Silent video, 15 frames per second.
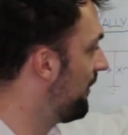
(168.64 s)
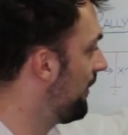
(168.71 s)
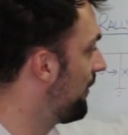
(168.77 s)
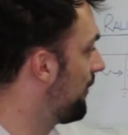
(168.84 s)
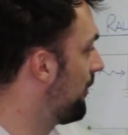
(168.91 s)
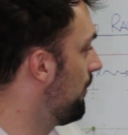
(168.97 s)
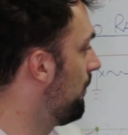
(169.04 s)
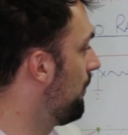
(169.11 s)

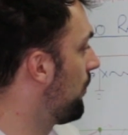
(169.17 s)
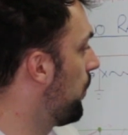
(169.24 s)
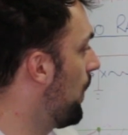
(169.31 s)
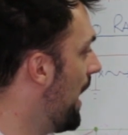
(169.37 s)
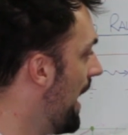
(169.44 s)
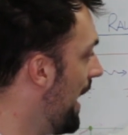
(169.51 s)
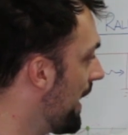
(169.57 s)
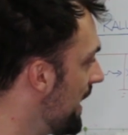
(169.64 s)
systems
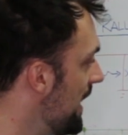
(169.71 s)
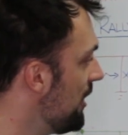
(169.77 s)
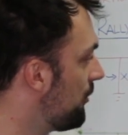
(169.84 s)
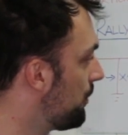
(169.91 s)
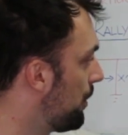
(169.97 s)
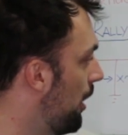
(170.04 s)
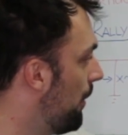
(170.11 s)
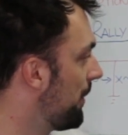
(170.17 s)
where
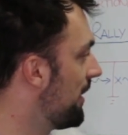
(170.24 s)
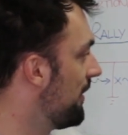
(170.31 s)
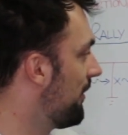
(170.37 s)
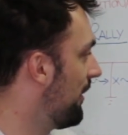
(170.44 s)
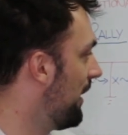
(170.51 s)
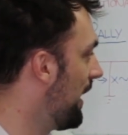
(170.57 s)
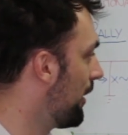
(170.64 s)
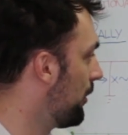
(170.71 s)
each prop can
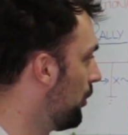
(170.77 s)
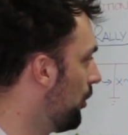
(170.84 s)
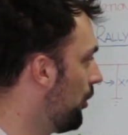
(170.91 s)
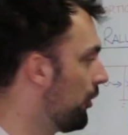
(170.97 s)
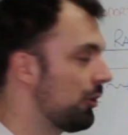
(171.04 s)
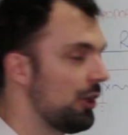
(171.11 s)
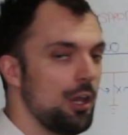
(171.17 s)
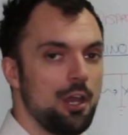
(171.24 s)
take
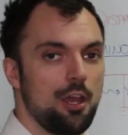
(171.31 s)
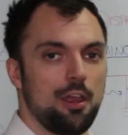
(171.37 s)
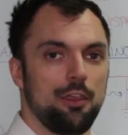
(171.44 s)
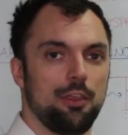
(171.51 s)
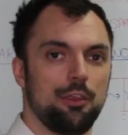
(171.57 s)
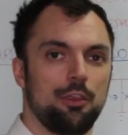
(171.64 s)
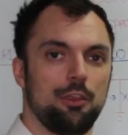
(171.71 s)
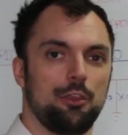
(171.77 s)
load.
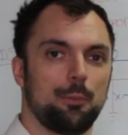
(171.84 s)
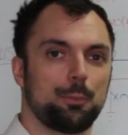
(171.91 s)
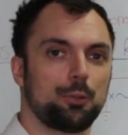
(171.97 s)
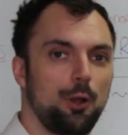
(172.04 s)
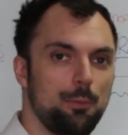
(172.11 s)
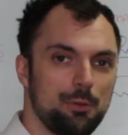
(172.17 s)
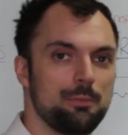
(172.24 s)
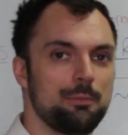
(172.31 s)
The
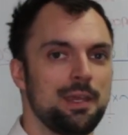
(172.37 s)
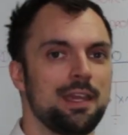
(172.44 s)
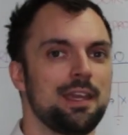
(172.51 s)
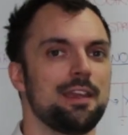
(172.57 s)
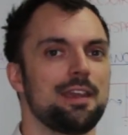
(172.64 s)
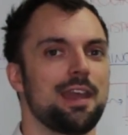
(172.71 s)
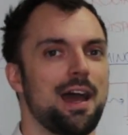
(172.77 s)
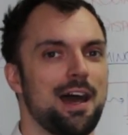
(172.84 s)
problem
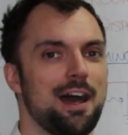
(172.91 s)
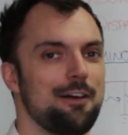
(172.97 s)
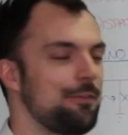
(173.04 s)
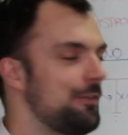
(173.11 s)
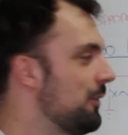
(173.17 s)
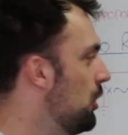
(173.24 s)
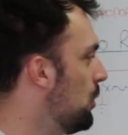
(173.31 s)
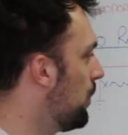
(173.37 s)
here
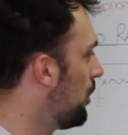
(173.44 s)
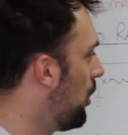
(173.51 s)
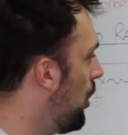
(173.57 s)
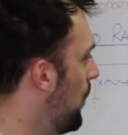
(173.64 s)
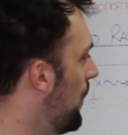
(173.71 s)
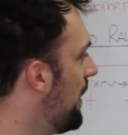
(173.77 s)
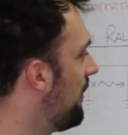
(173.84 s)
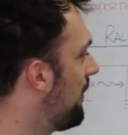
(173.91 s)
you will
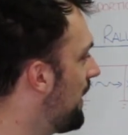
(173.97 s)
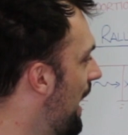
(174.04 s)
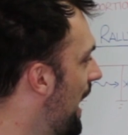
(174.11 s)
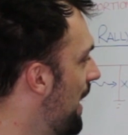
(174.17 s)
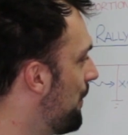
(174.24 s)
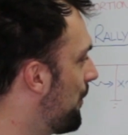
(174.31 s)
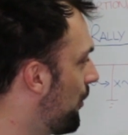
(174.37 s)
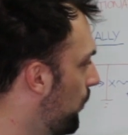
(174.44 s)
always
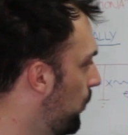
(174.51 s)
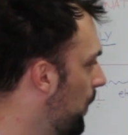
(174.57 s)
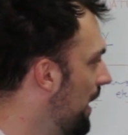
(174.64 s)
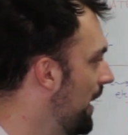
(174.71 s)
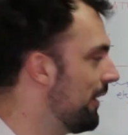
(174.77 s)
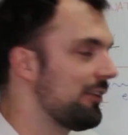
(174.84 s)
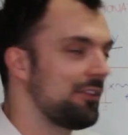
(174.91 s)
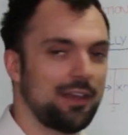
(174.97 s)
get, because
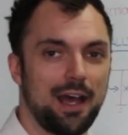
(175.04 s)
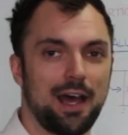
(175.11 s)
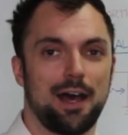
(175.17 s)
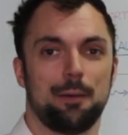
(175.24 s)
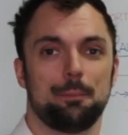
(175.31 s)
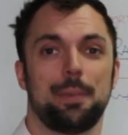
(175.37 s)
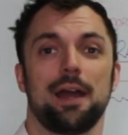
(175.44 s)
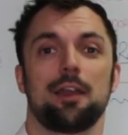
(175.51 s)
whalers
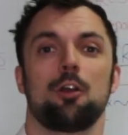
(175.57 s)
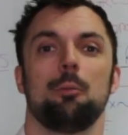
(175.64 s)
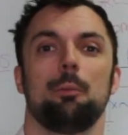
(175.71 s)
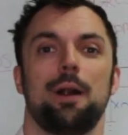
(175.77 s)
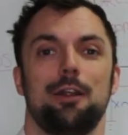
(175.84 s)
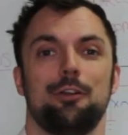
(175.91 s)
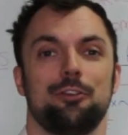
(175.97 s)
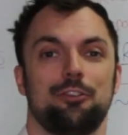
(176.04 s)
are, by
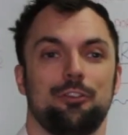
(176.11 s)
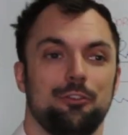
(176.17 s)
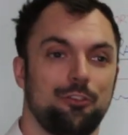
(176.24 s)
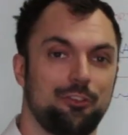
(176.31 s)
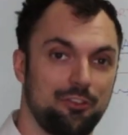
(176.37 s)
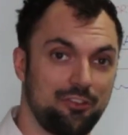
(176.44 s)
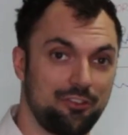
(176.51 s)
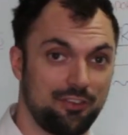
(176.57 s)
comparison
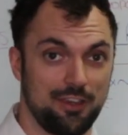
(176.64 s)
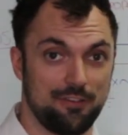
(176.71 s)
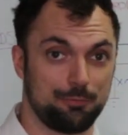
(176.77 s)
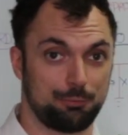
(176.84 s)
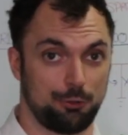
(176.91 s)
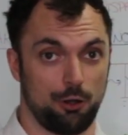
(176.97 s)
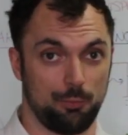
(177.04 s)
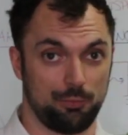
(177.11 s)
to the
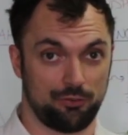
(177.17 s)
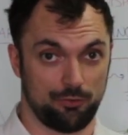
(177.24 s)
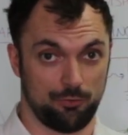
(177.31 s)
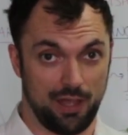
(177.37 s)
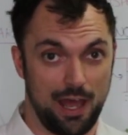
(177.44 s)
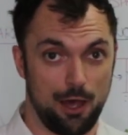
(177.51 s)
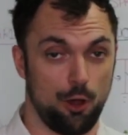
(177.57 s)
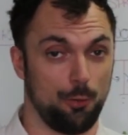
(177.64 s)
stiff
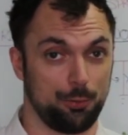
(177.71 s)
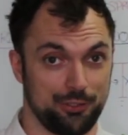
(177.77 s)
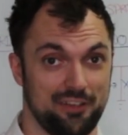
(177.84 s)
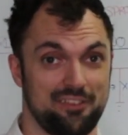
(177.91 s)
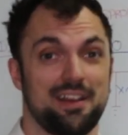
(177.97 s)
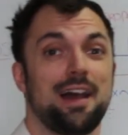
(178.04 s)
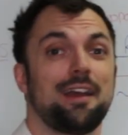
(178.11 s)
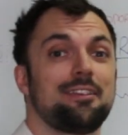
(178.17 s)
props
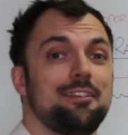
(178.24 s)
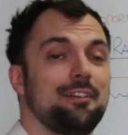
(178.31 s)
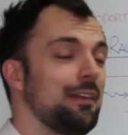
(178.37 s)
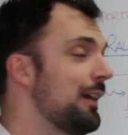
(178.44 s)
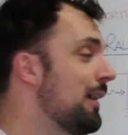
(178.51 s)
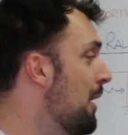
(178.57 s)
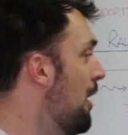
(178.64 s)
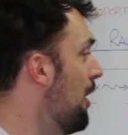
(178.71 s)
operating
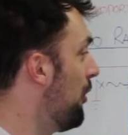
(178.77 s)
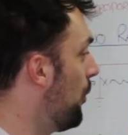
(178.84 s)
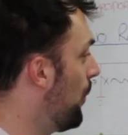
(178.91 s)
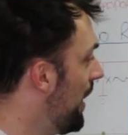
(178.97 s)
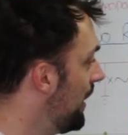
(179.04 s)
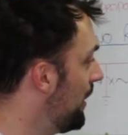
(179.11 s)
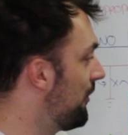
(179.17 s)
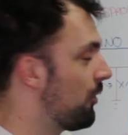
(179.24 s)
axially, the
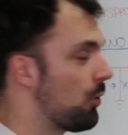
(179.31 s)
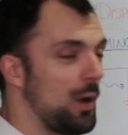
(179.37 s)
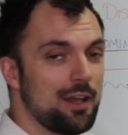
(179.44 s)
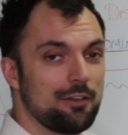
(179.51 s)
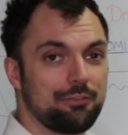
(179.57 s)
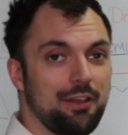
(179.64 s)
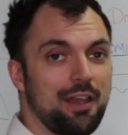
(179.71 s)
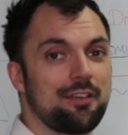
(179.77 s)
whalers are
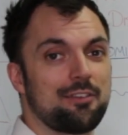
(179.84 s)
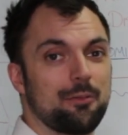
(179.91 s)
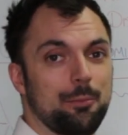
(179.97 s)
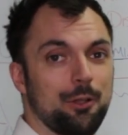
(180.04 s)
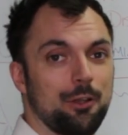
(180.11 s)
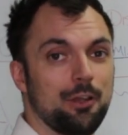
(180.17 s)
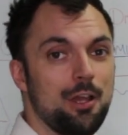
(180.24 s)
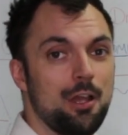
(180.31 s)
quite
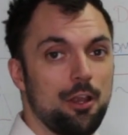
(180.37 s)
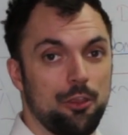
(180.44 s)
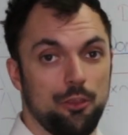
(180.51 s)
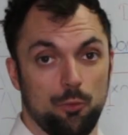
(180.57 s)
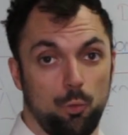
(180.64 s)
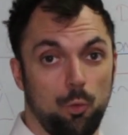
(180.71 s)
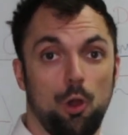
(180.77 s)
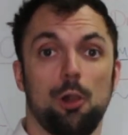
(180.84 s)
flexible
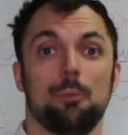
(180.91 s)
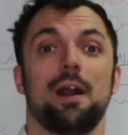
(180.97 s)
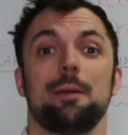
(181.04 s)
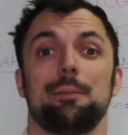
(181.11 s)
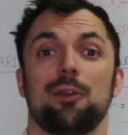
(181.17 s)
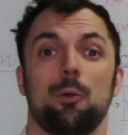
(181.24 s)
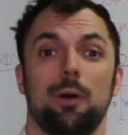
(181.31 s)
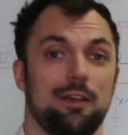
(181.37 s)
and the wall
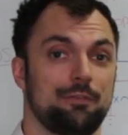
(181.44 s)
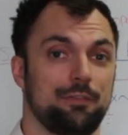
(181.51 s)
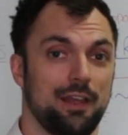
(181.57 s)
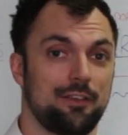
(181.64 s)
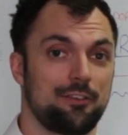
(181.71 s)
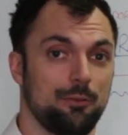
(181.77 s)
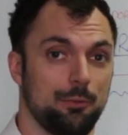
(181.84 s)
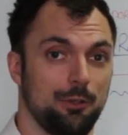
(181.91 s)
might be quite
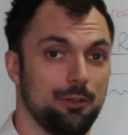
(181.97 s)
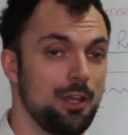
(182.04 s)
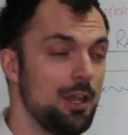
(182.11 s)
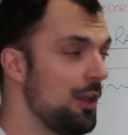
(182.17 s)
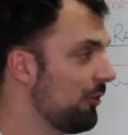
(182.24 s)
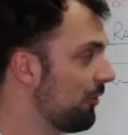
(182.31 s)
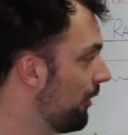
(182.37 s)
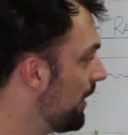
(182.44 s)
flexible.
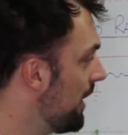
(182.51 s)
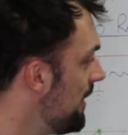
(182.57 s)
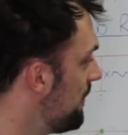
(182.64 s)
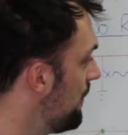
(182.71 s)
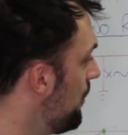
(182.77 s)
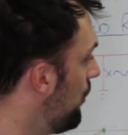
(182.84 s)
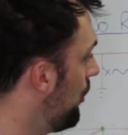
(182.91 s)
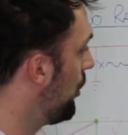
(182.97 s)
So
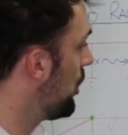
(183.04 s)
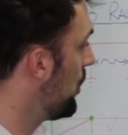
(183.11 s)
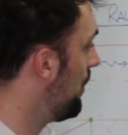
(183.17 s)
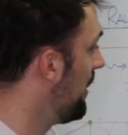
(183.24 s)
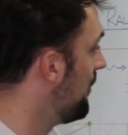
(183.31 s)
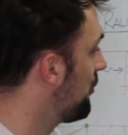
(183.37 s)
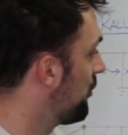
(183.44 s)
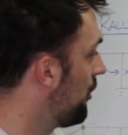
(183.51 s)
even though you
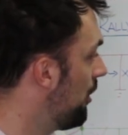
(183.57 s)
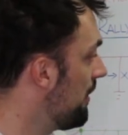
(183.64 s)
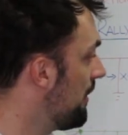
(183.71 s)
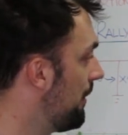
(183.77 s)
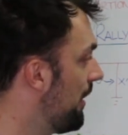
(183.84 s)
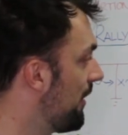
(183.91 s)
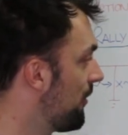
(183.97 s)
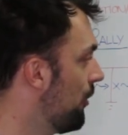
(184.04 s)
are ensuring
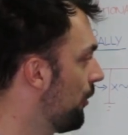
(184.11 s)
that there is